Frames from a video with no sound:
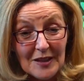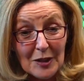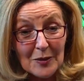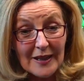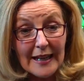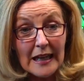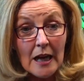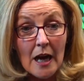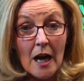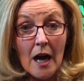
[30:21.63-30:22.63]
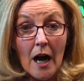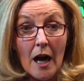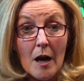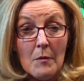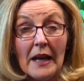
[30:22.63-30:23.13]
Okay.
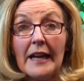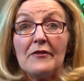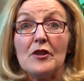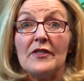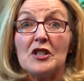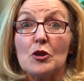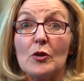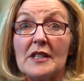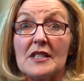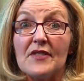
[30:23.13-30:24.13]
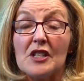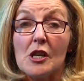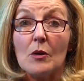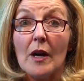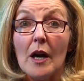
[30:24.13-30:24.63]
If you've enjoyed this
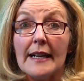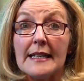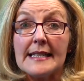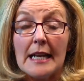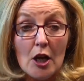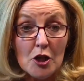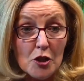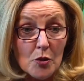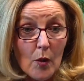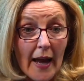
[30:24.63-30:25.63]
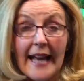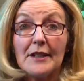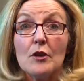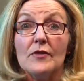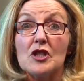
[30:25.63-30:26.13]
video, guys, you head
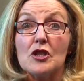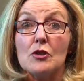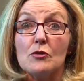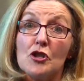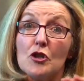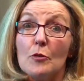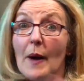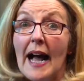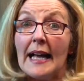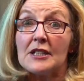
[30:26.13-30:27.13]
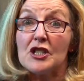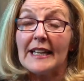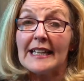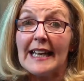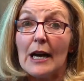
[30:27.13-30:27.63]
over to YouTube and
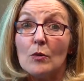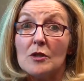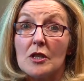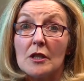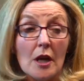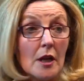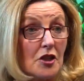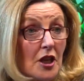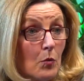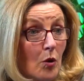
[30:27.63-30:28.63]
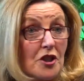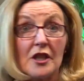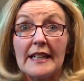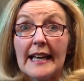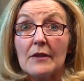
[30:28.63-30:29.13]
check it out. Watch it
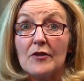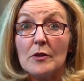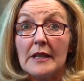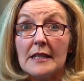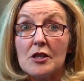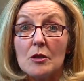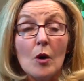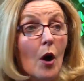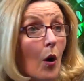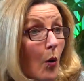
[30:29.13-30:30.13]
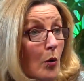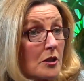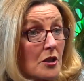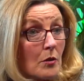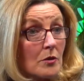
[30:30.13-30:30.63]
again if you need to.
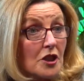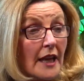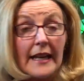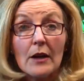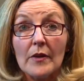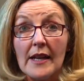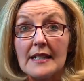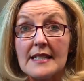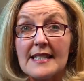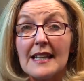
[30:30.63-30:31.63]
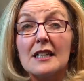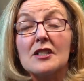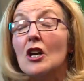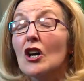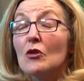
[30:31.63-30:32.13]
Also, check out the exercise.
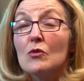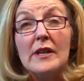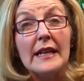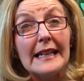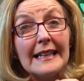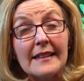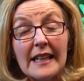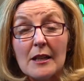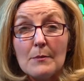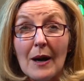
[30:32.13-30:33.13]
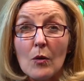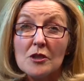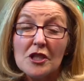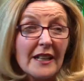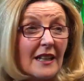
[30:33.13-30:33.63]
Really think about
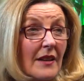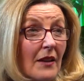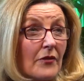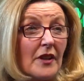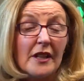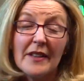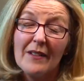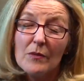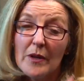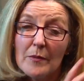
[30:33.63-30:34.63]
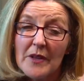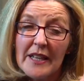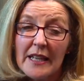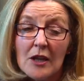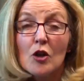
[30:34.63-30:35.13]
checking that video, the
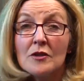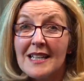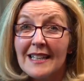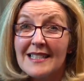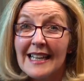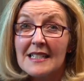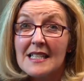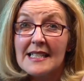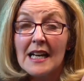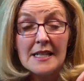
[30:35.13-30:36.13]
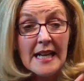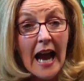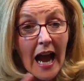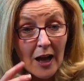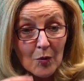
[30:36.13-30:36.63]
in context exercise,
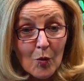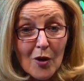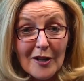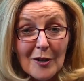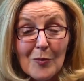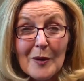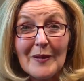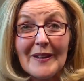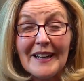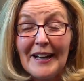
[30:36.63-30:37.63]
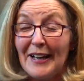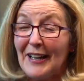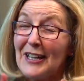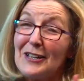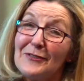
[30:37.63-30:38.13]
and working with it.
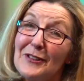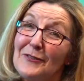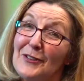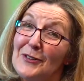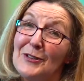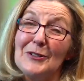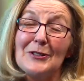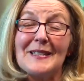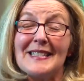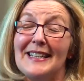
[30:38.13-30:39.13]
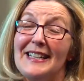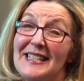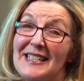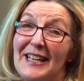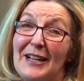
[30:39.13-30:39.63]
Even if you're a good sight
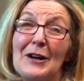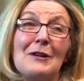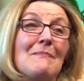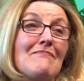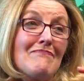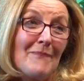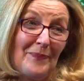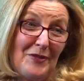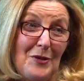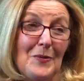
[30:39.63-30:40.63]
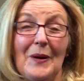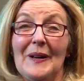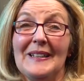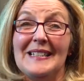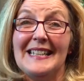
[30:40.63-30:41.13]
singer, do what
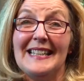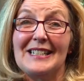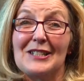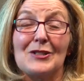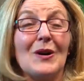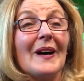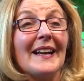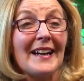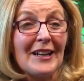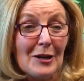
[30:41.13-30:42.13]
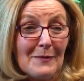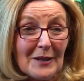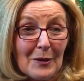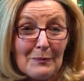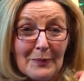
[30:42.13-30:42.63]
I did. Try and come in
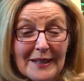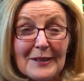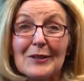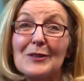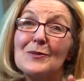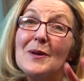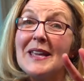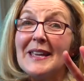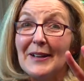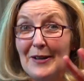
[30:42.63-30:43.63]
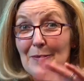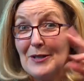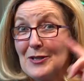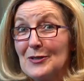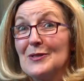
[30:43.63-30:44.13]
on beat 3
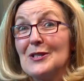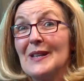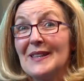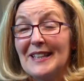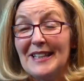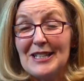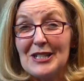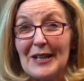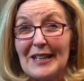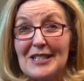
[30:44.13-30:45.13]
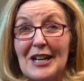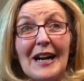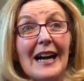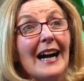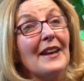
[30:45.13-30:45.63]
as soon as you hear the key change.
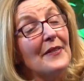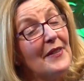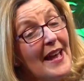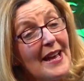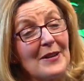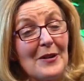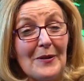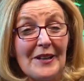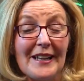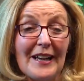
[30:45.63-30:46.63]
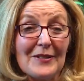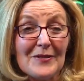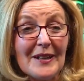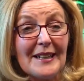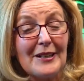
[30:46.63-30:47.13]
And then when you're getting
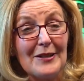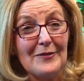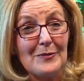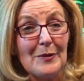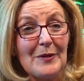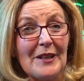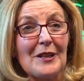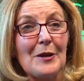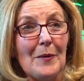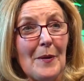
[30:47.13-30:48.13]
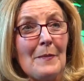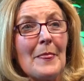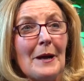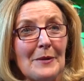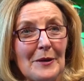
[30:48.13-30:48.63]
really comfortable, think, you know what?
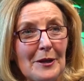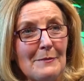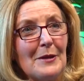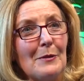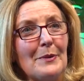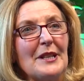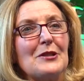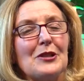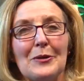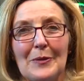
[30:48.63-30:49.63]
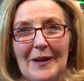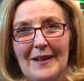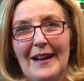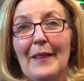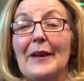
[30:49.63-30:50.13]
I'm going to come in on beat 2.
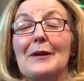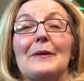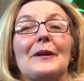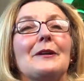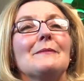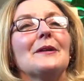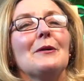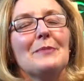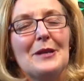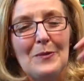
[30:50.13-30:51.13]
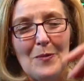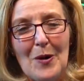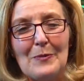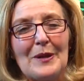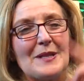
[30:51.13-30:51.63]
And then I'm going to come in on beat
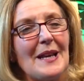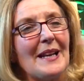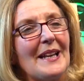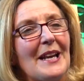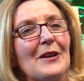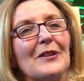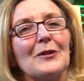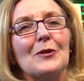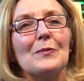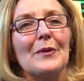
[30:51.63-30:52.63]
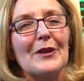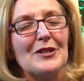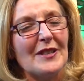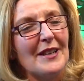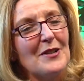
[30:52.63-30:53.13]
1 because I can hear the chord
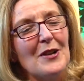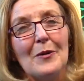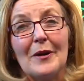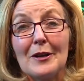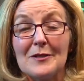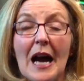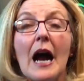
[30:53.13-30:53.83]
progression. I know where it goes.